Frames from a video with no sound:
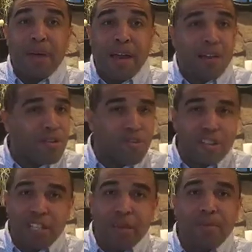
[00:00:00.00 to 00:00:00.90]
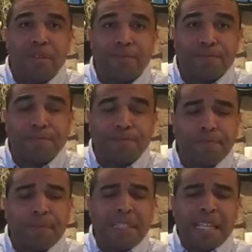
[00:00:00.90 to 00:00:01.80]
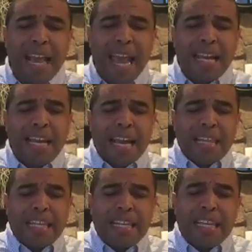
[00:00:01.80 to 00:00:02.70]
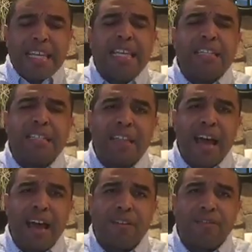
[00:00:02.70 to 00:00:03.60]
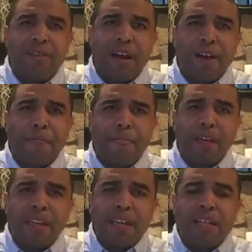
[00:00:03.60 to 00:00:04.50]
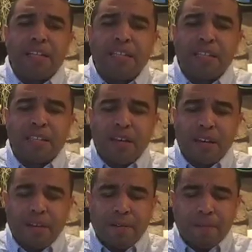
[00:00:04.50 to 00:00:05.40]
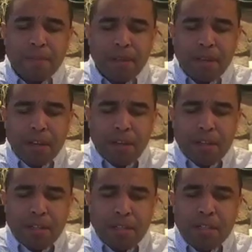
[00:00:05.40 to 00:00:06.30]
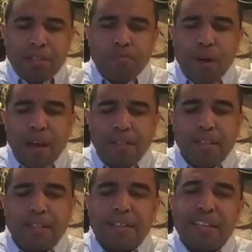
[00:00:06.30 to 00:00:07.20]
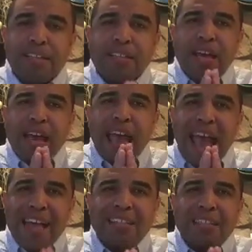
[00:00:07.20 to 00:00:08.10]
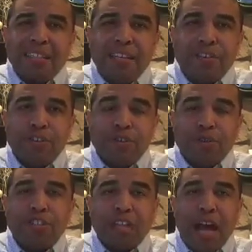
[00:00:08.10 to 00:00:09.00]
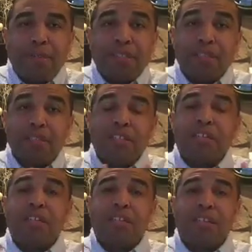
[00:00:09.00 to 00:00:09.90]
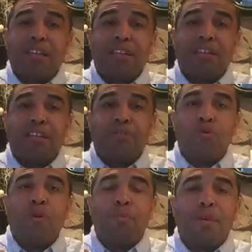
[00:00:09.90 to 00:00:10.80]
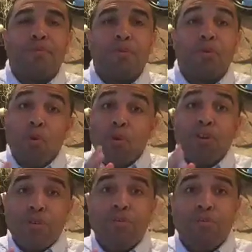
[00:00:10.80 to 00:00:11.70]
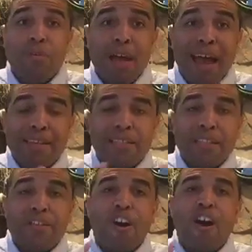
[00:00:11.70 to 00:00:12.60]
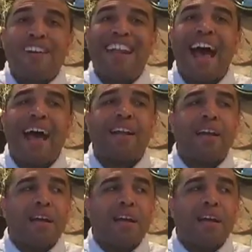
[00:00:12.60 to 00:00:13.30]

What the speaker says: 8, you're a champion. And the key to that, right? The key to this process is, as a leader, your job is to look at the things that your people or you as a leader are not